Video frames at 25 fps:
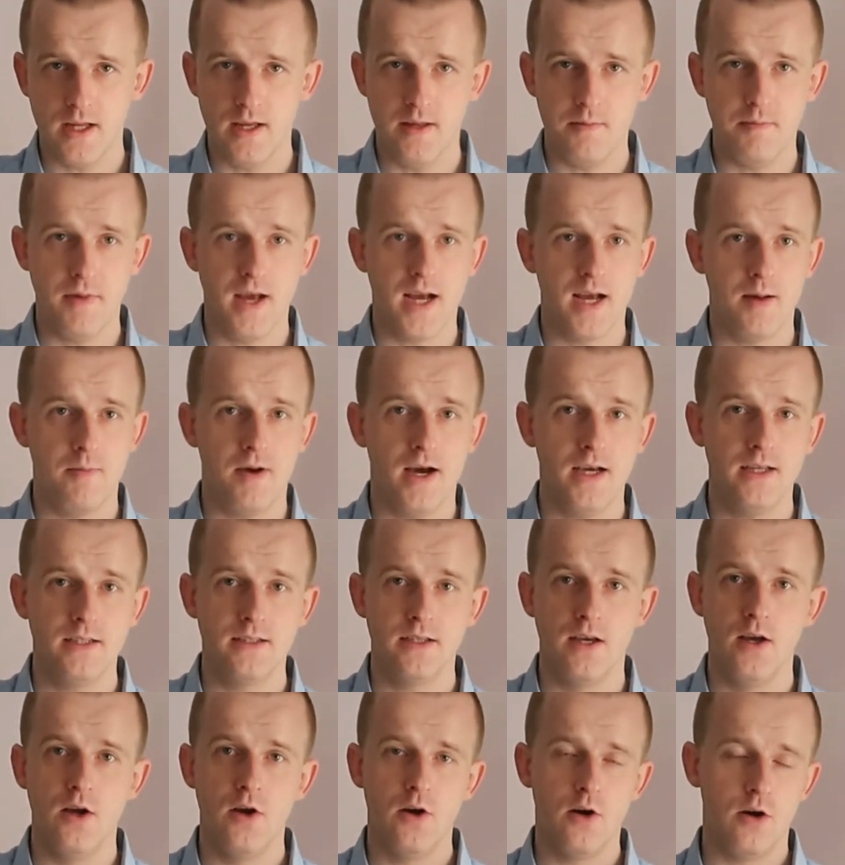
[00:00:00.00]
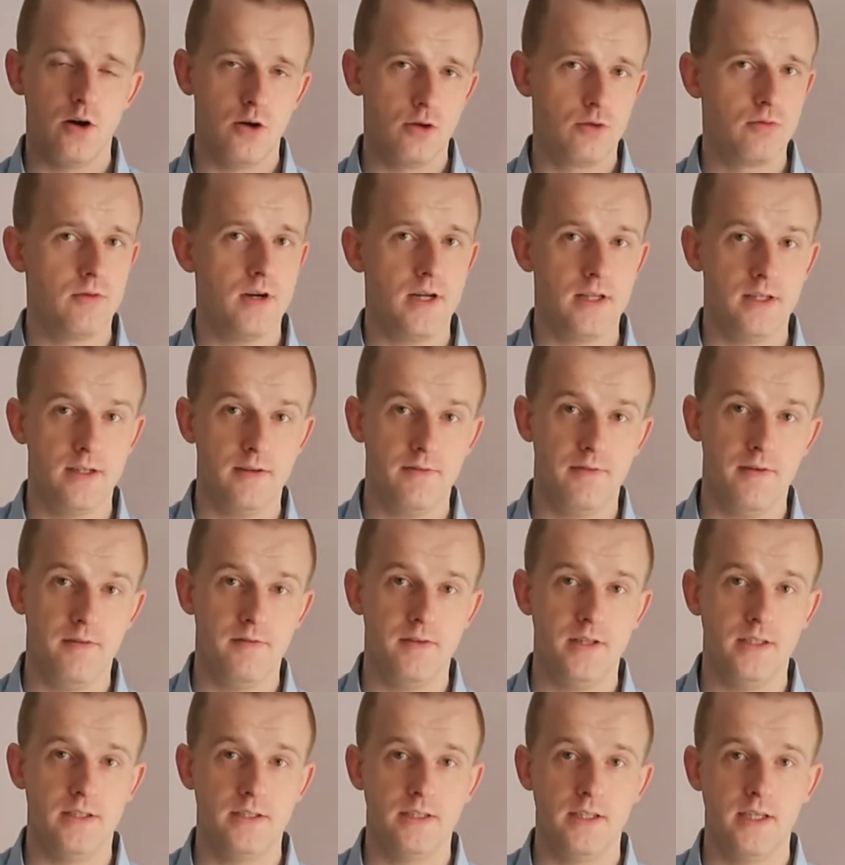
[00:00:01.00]
megabytes or
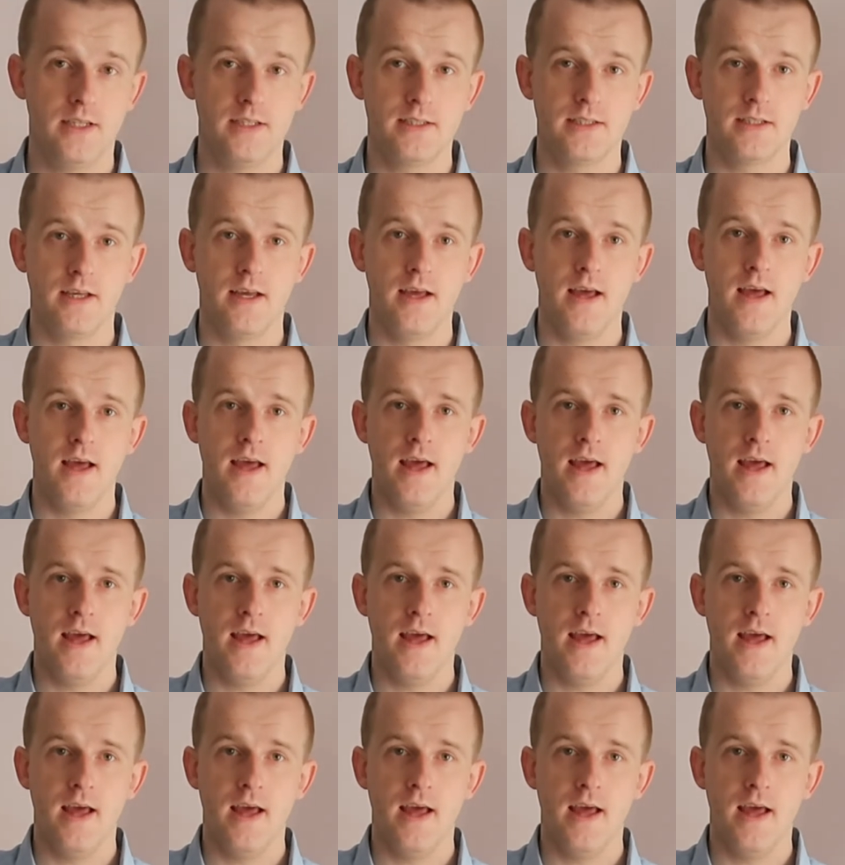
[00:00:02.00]
256,